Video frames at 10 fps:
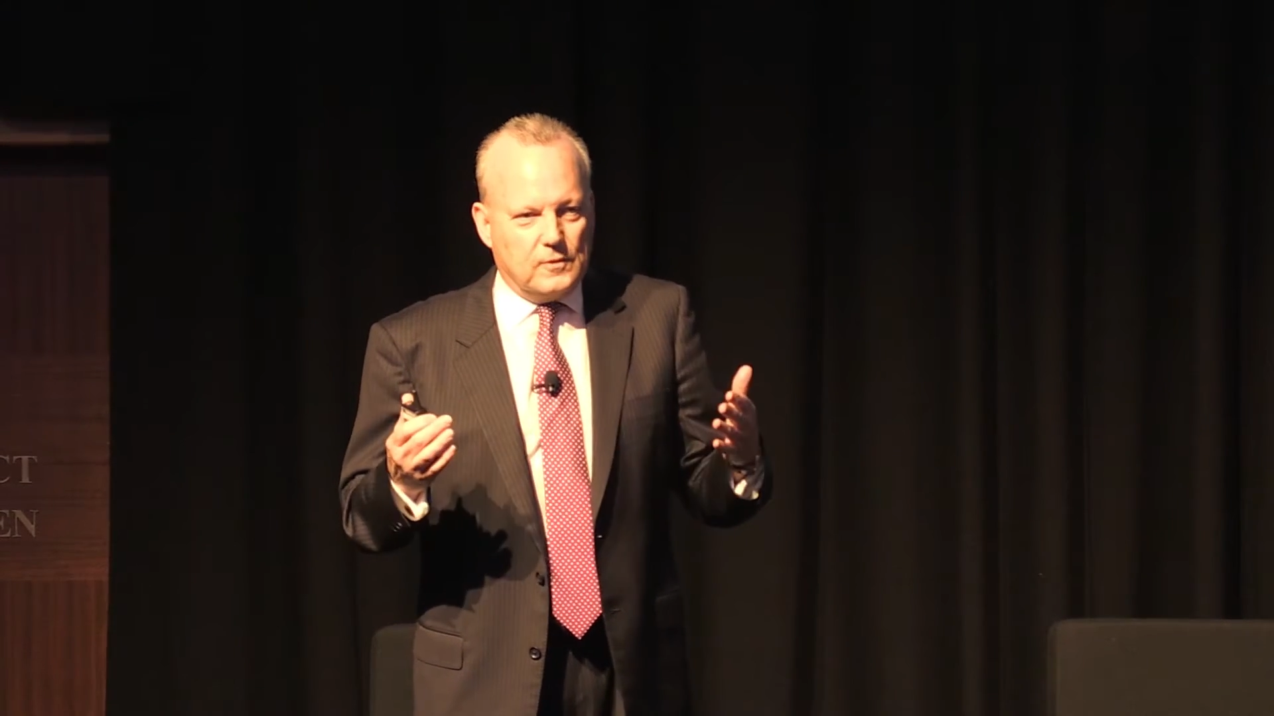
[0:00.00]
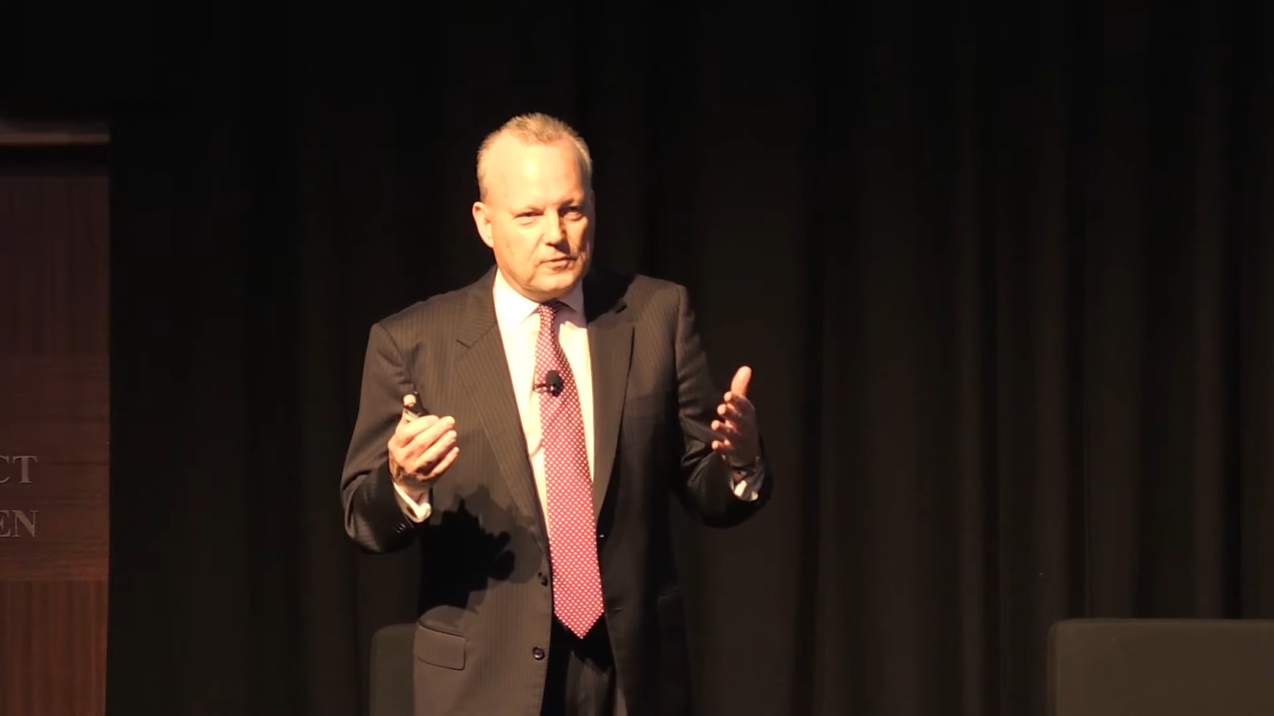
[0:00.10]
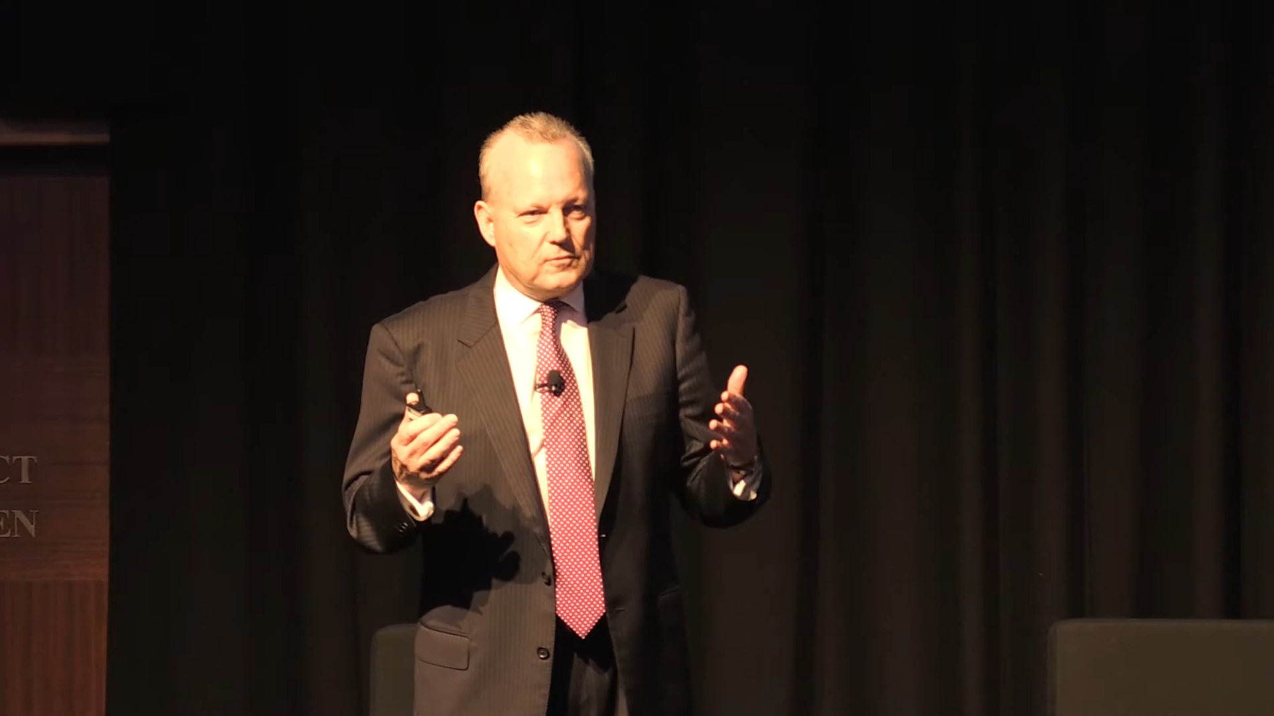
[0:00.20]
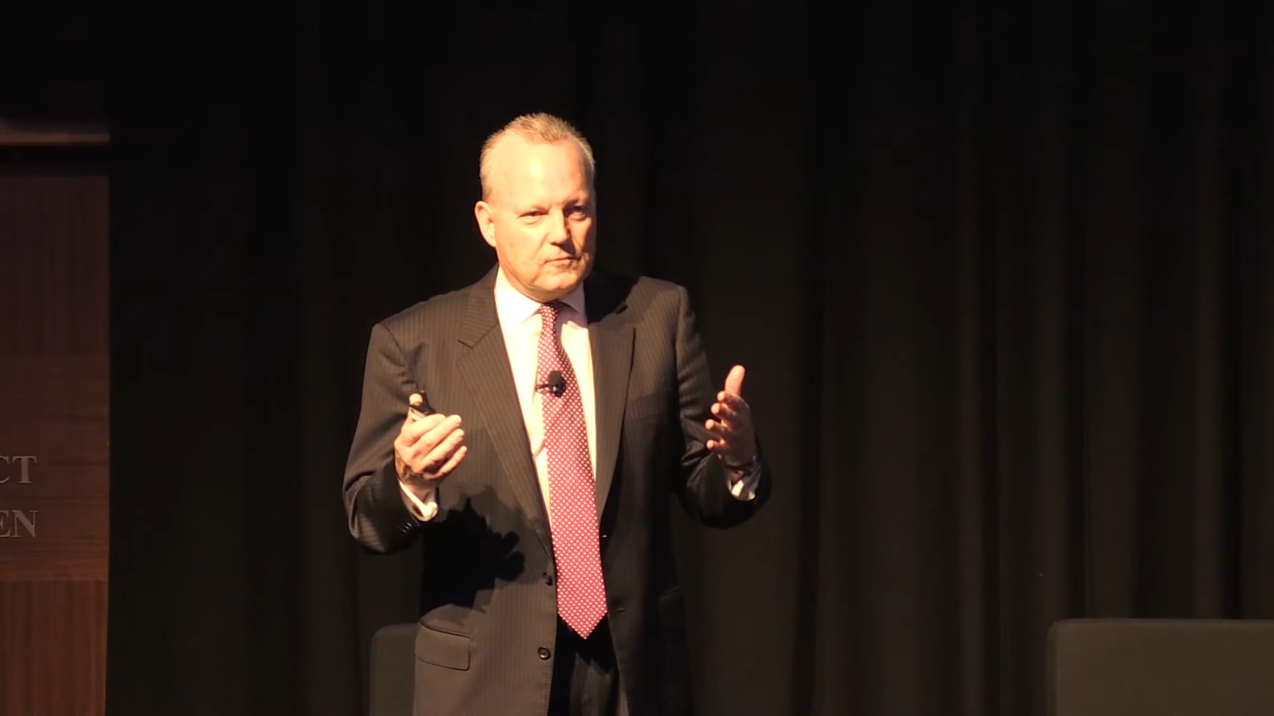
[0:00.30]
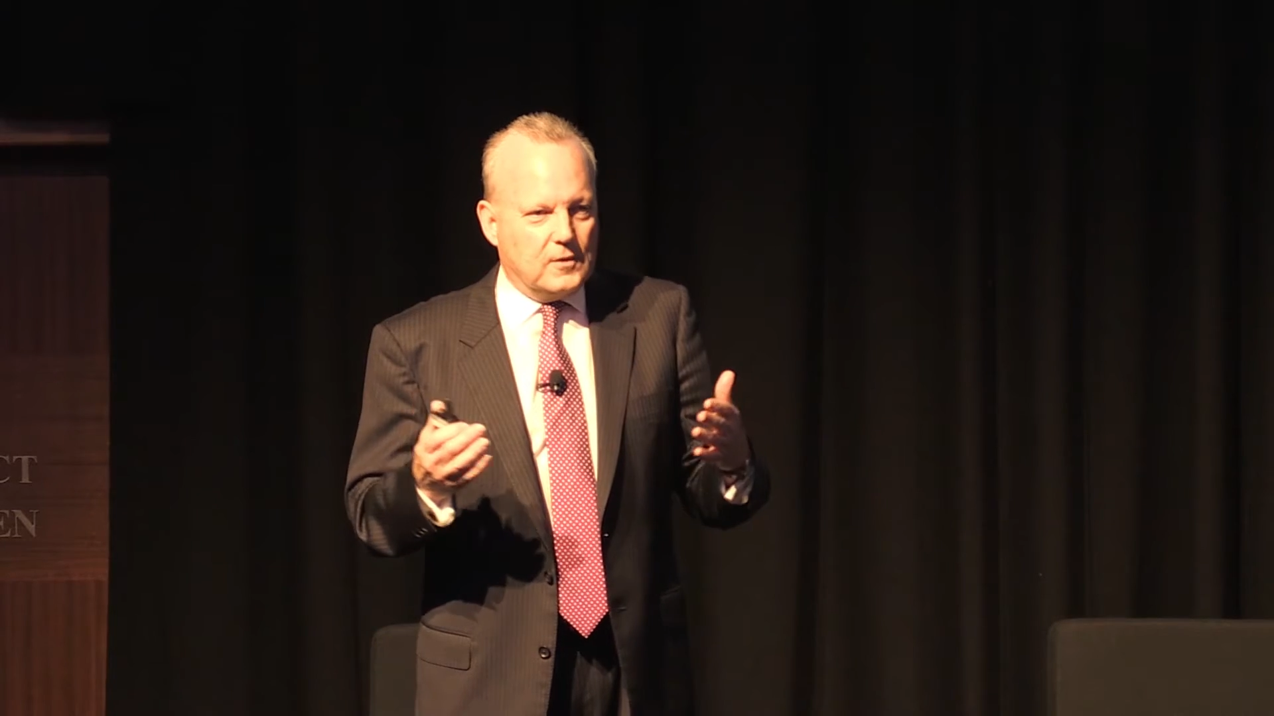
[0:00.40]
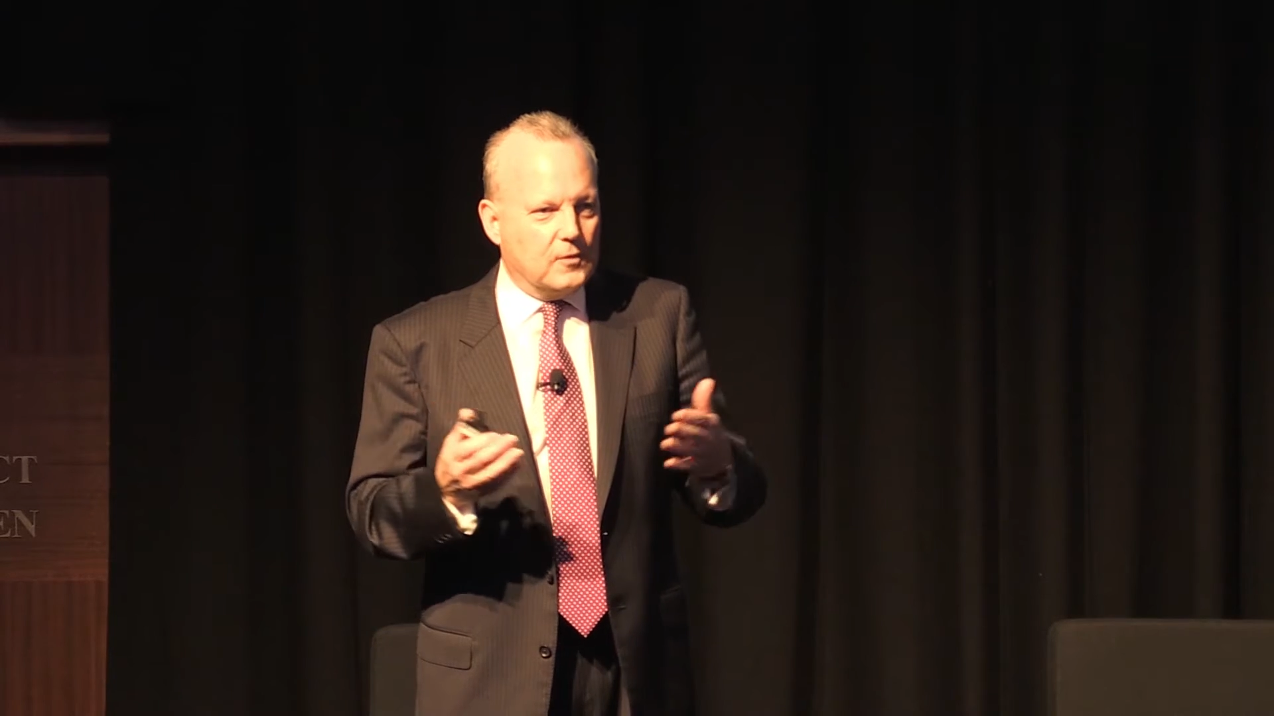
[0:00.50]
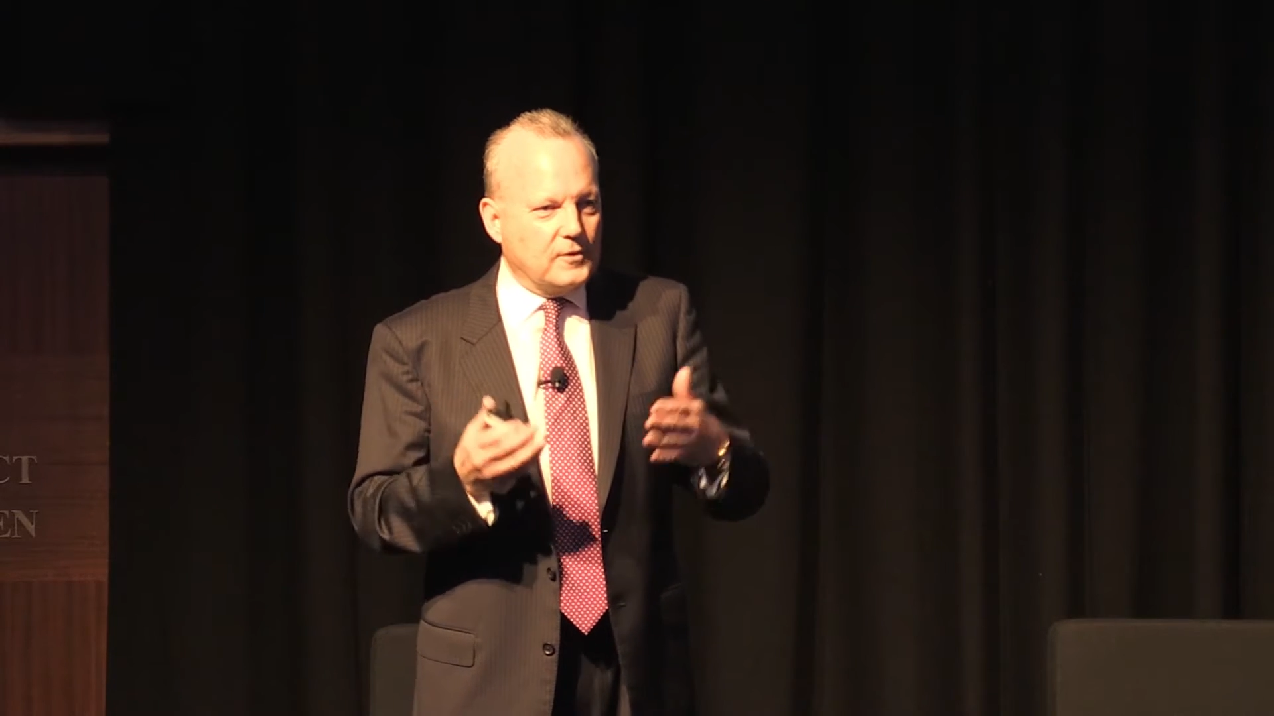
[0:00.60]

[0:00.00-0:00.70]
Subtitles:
was, well,